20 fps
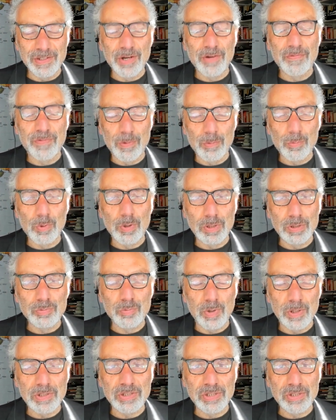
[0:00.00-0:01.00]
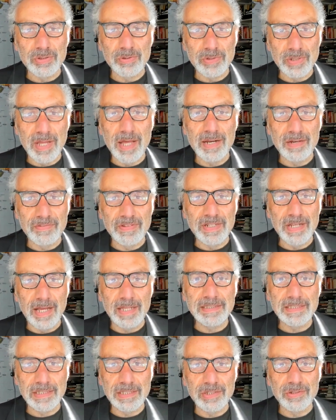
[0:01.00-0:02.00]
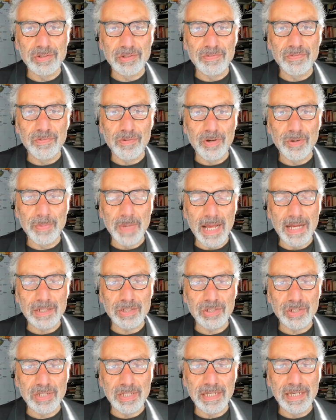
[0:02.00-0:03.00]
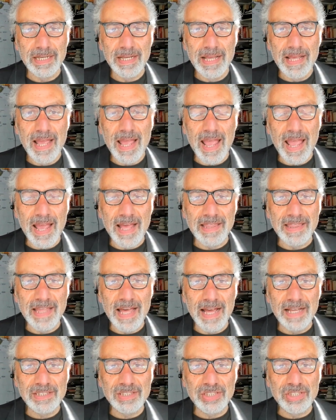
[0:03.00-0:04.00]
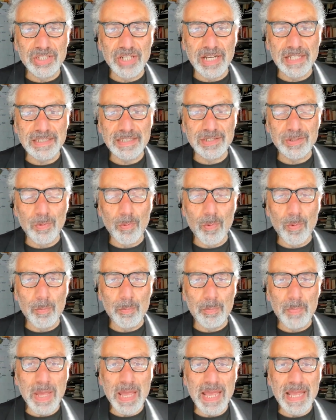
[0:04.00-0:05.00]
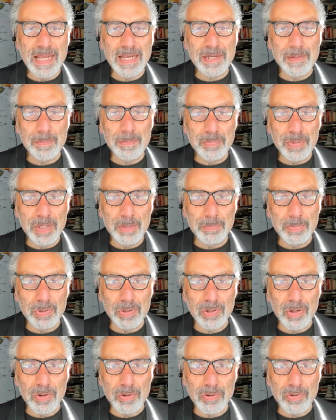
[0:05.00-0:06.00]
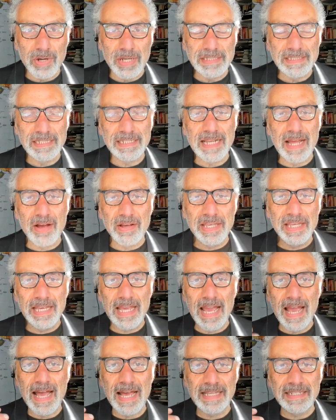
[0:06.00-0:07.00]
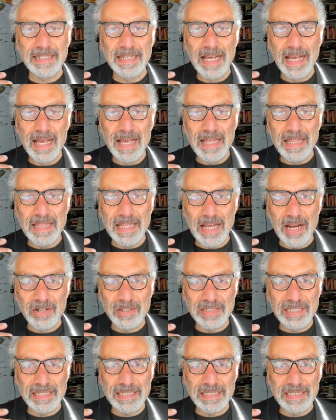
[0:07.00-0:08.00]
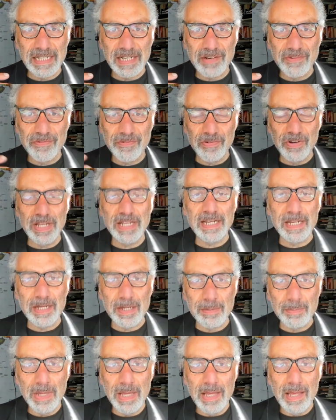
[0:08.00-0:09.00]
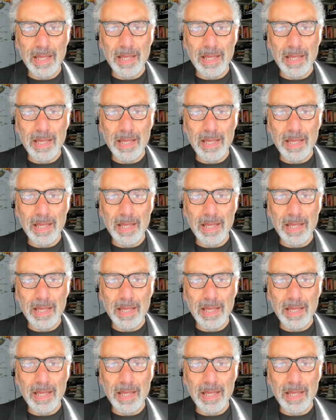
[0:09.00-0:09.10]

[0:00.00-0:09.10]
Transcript: from World War II, kind of a Nazi uniform, actually. And that just made people go crazy. Now, he had the artistic freedom,